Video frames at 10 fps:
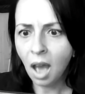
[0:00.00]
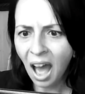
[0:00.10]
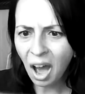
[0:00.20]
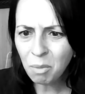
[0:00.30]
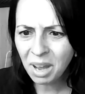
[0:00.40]

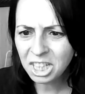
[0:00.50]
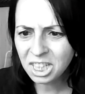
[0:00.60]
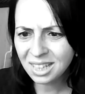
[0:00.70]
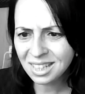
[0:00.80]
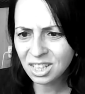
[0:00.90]
How much
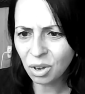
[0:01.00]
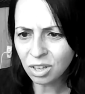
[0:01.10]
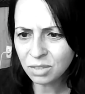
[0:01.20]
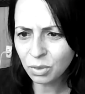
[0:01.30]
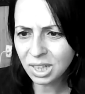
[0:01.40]
does it
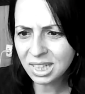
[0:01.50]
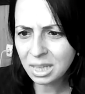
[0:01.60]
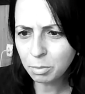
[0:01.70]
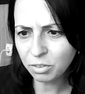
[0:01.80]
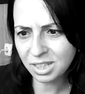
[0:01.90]
cost for a
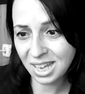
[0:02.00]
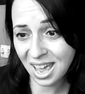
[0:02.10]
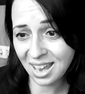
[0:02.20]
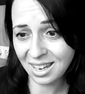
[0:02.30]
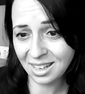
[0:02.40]
team of
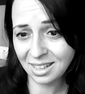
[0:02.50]
10?